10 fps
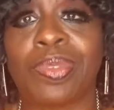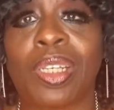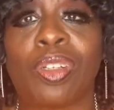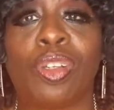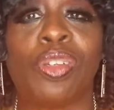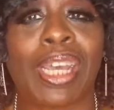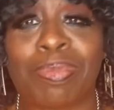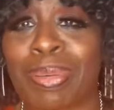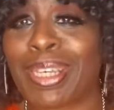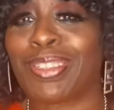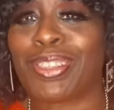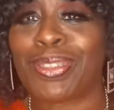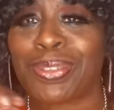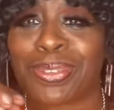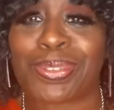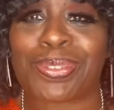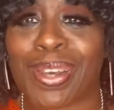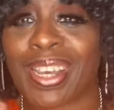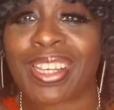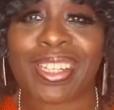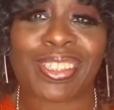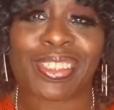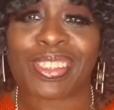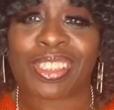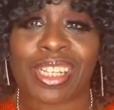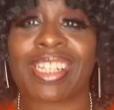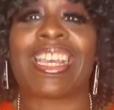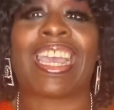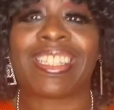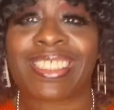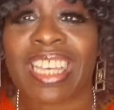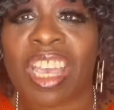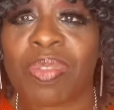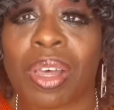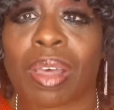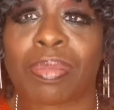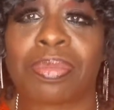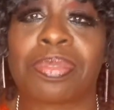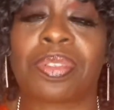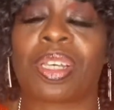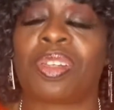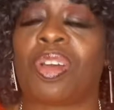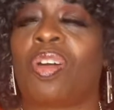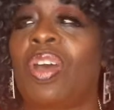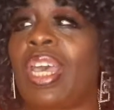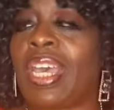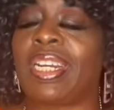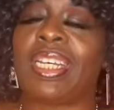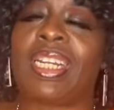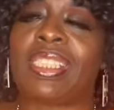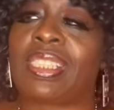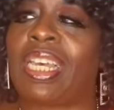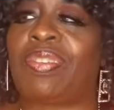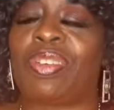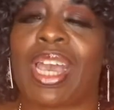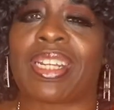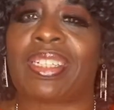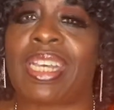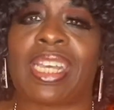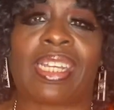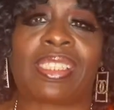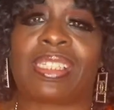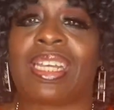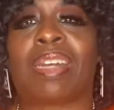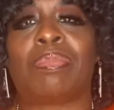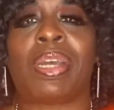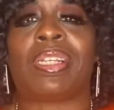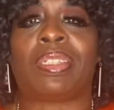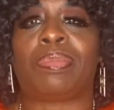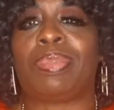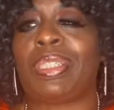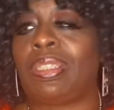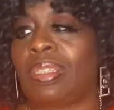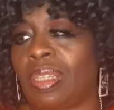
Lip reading: You got to pick and choose, right? And save up, And then let's say if you got a date, that's a lot of money to be,